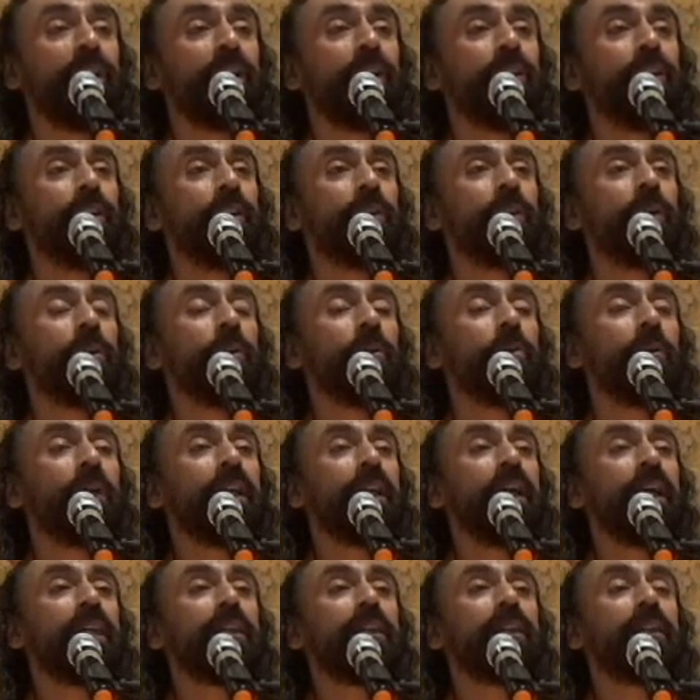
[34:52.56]
When
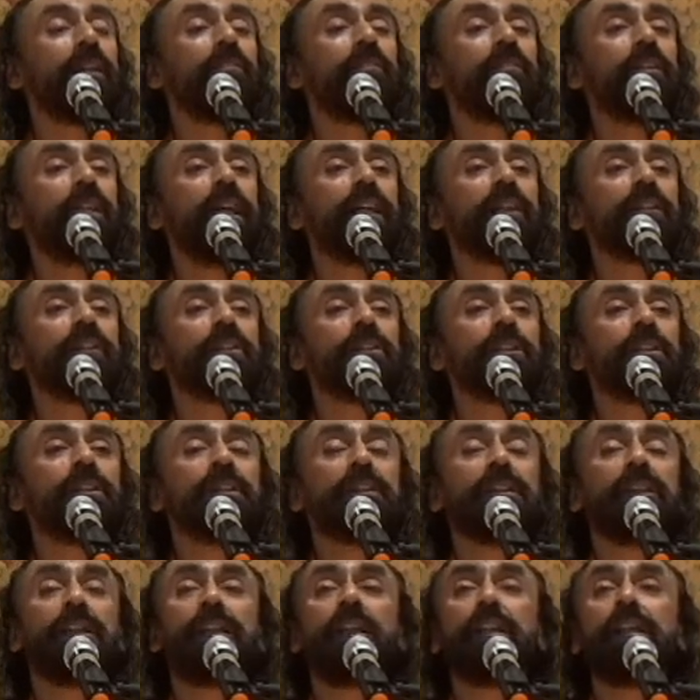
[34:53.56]
I give
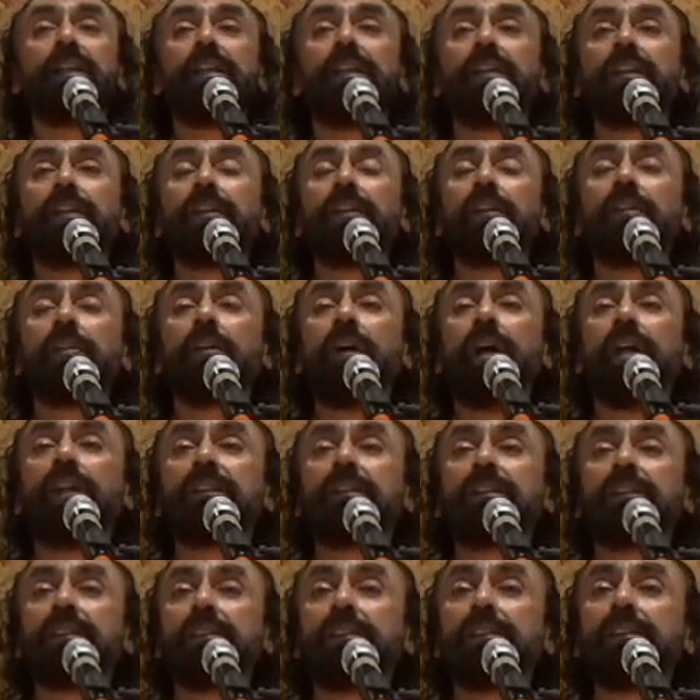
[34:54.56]
lectures in Indian
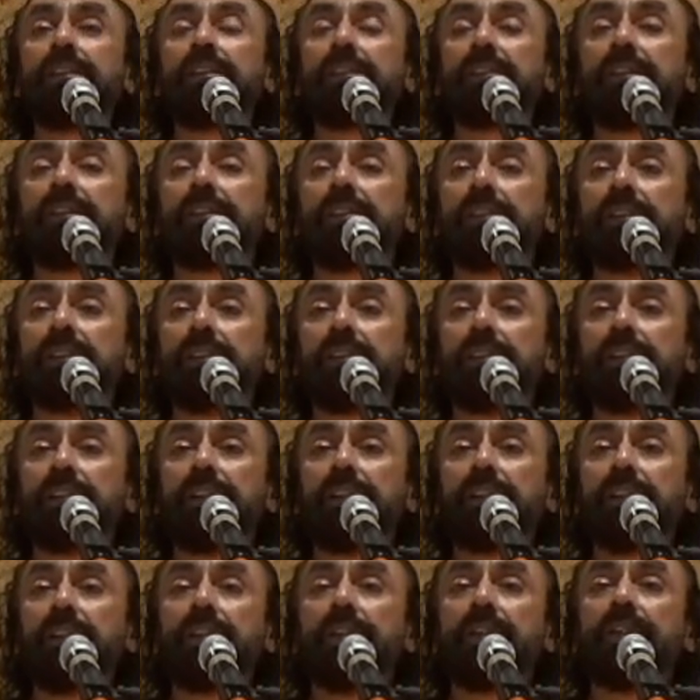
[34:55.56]
colleges,
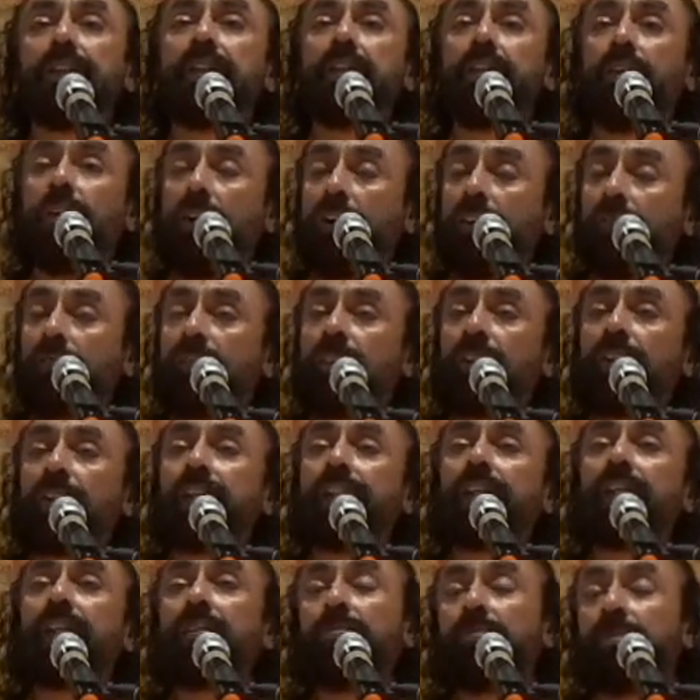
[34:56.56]
they
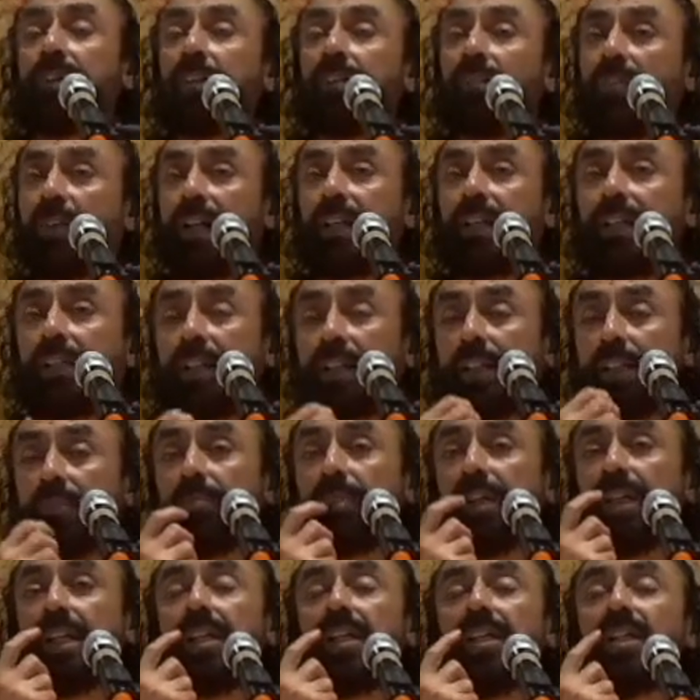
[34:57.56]
often keep inviting
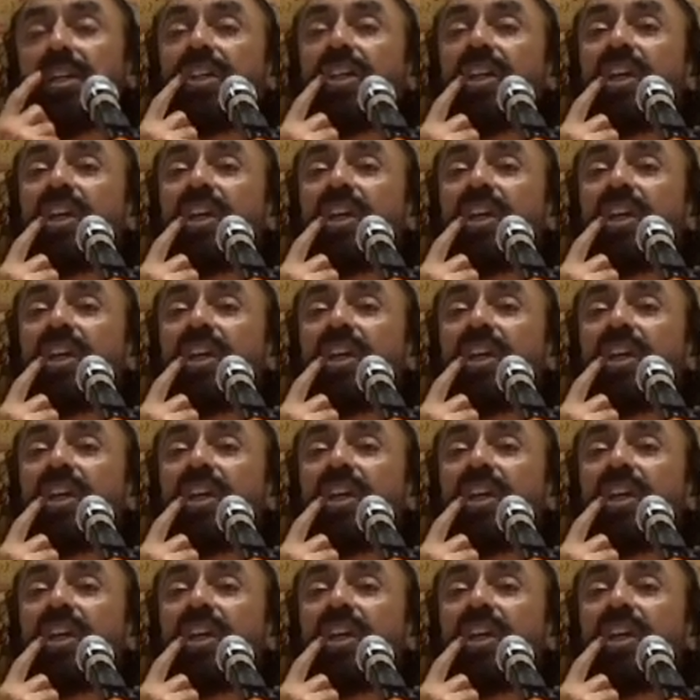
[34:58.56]
me.